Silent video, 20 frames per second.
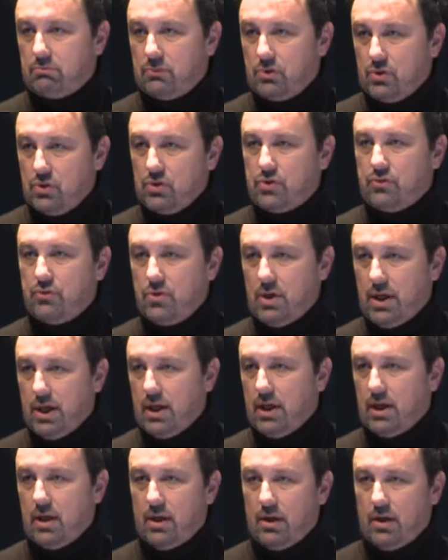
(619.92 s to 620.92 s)
useful uh,
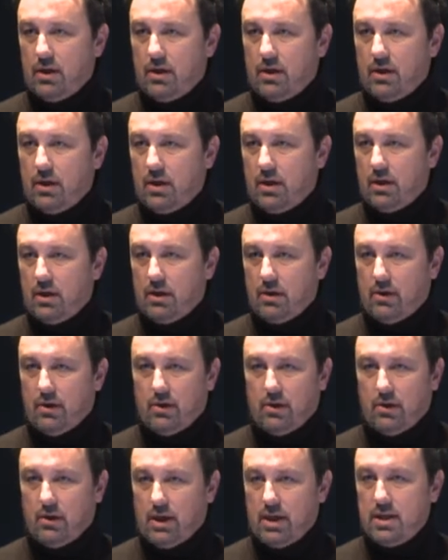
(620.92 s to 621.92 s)

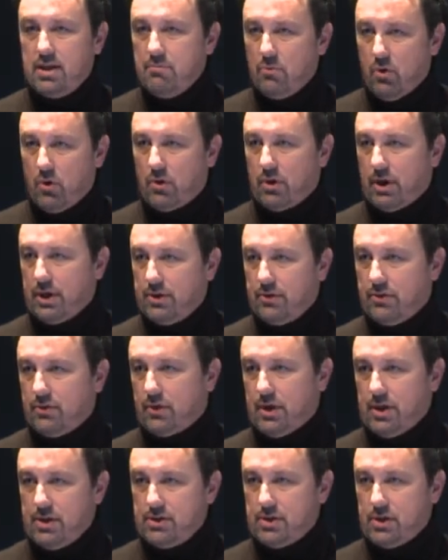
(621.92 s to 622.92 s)
uh anymore in an
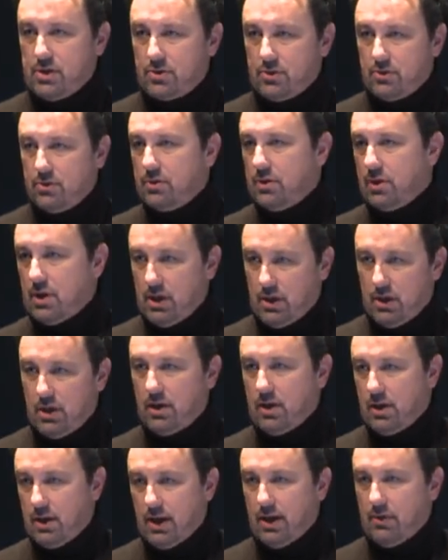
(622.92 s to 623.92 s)
organization,
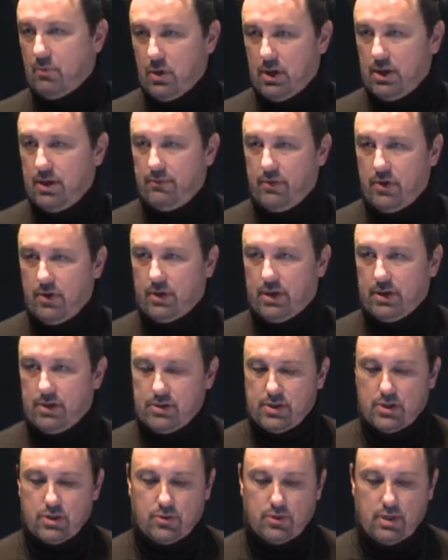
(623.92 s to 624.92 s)
uh, I will leave the
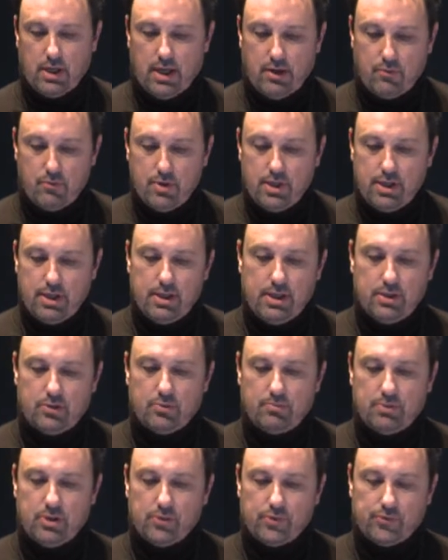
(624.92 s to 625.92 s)
organization. I really need
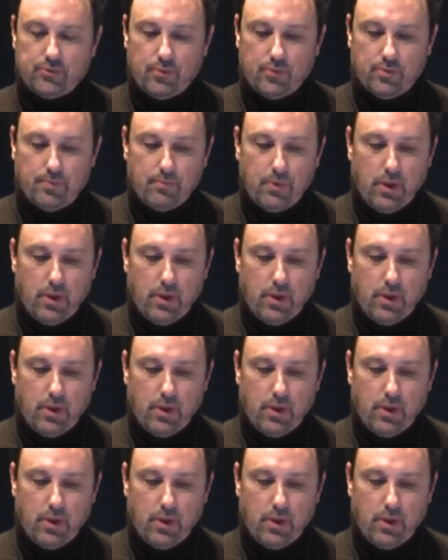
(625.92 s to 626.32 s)
to be useful.